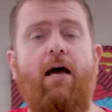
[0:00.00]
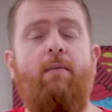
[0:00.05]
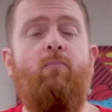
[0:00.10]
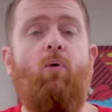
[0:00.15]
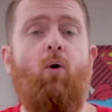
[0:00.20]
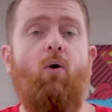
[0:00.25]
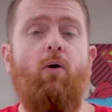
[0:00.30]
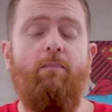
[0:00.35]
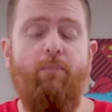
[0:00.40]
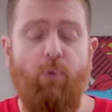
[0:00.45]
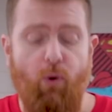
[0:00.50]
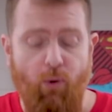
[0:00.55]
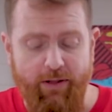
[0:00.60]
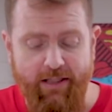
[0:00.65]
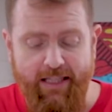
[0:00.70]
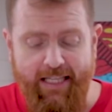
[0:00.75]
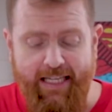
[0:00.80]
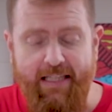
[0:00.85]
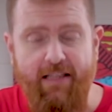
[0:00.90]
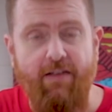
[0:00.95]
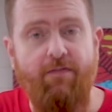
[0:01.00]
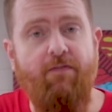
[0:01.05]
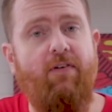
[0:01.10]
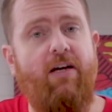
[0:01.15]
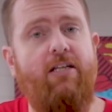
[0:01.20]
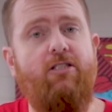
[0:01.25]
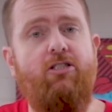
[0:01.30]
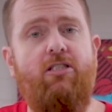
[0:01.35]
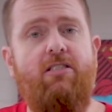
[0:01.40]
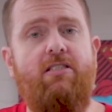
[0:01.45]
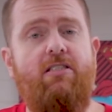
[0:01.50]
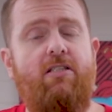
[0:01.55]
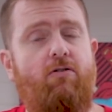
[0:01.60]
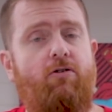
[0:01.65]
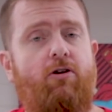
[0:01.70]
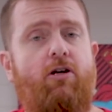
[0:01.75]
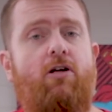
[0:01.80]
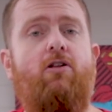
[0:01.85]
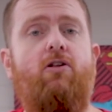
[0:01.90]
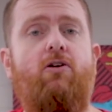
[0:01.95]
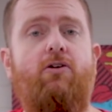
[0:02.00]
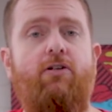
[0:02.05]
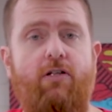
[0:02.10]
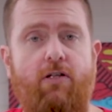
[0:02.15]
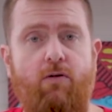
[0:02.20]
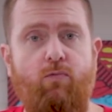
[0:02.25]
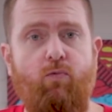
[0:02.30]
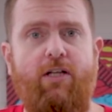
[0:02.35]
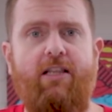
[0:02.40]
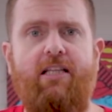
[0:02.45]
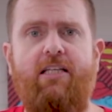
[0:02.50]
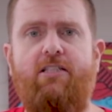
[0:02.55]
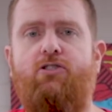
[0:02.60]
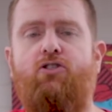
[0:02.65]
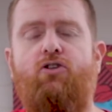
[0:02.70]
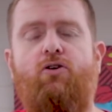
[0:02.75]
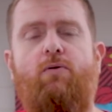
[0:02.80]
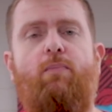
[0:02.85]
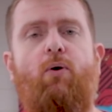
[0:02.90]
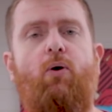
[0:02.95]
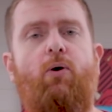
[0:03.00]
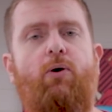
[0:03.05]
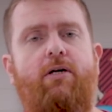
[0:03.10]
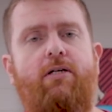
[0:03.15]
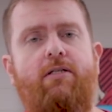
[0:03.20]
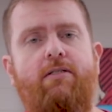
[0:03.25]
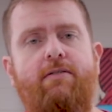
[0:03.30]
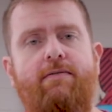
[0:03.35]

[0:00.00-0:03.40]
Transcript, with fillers: and more importantly, the features that are included with this new board.